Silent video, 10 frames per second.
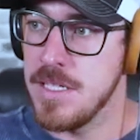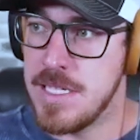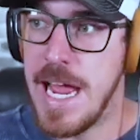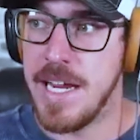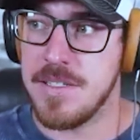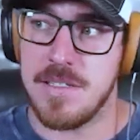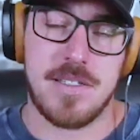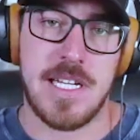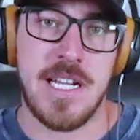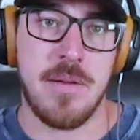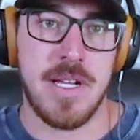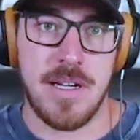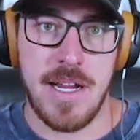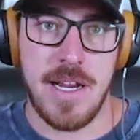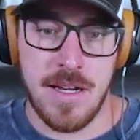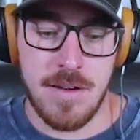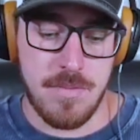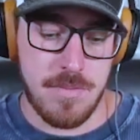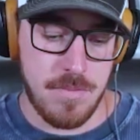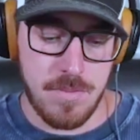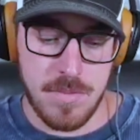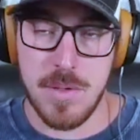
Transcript: tax team and and to